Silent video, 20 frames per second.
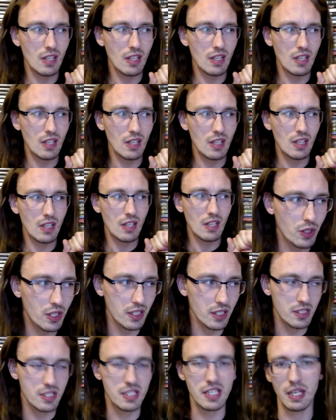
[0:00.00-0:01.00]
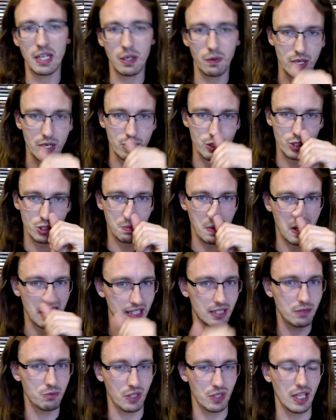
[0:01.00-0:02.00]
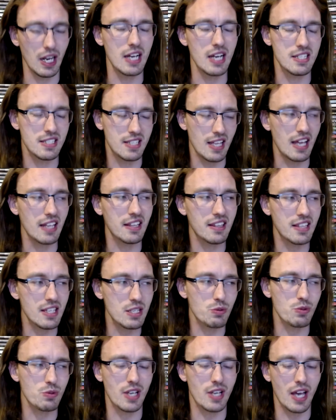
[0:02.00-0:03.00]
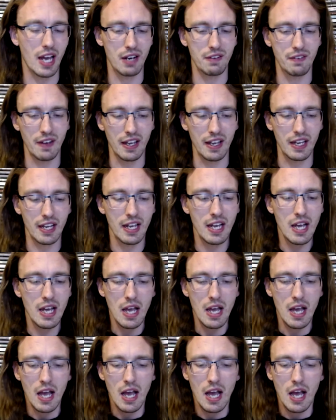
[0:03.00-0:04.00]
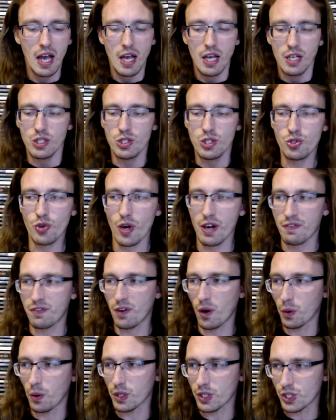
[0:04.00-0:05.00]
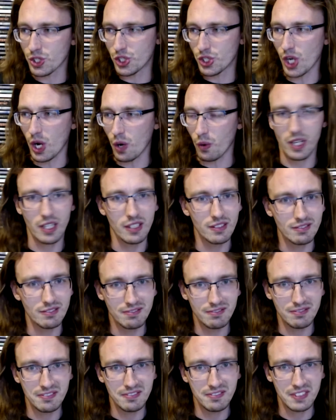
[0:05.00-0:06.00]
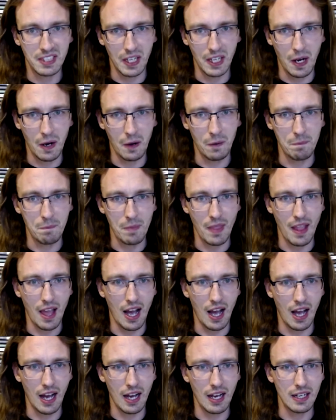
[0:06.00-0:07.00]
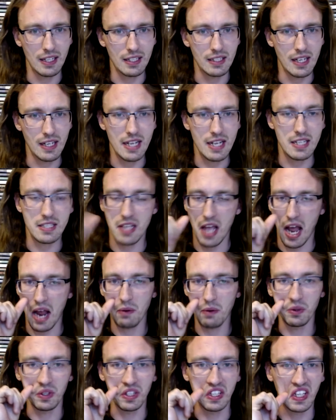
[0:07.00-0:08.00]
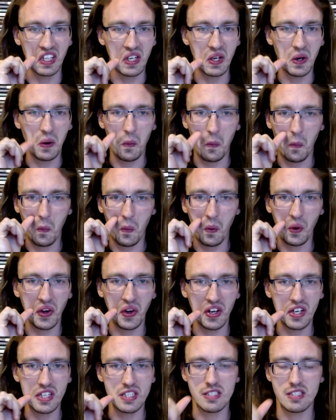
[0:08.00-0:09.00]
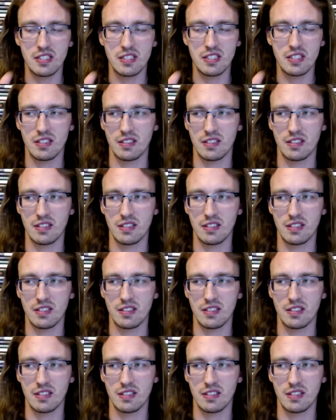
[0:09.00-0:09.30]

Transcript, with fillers: you can see in retrospect and realize that this was kind of a straightforward joke. You know, uh, it. I really wouldn't